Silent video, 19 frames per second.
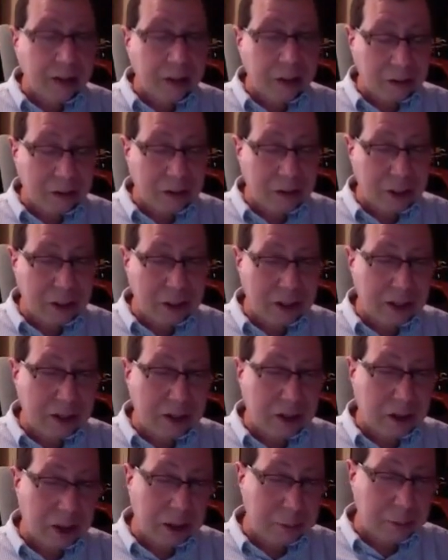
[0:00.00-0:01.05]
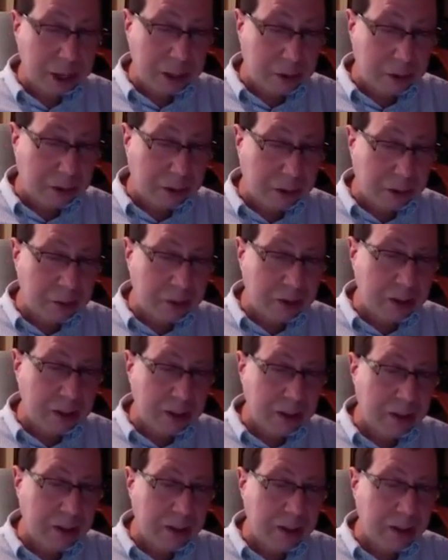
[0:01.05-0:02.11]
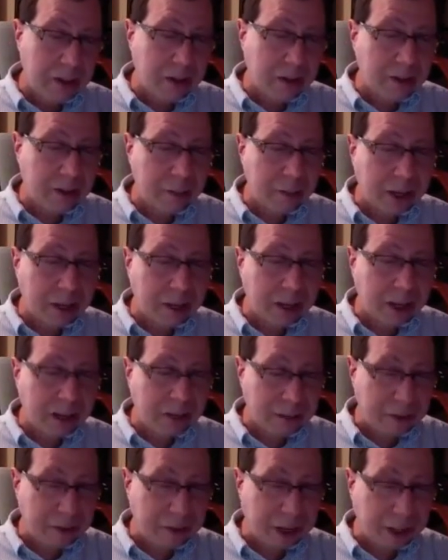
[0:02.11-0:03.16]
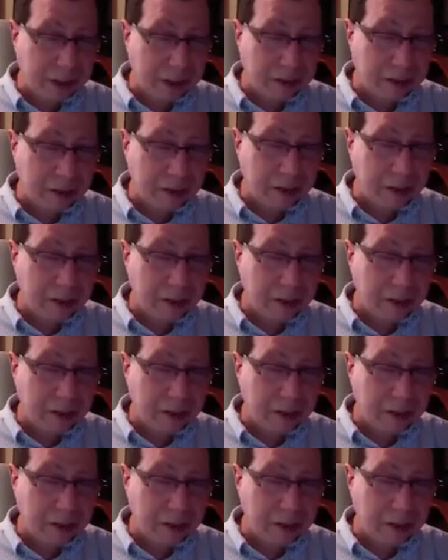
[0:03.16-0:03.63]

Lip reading: you'll see that on my local machine, it's about half a second.